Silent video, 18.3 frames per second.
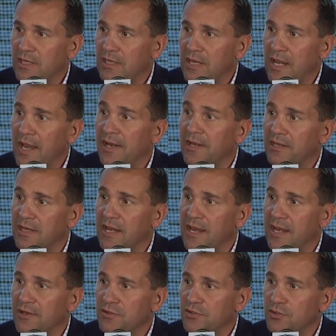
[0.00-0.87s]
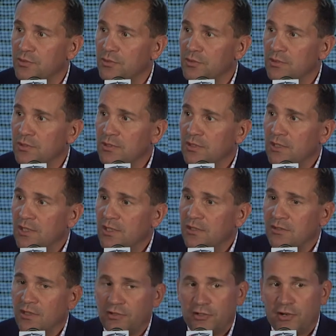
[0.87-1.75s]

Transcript: can and can't do. Now,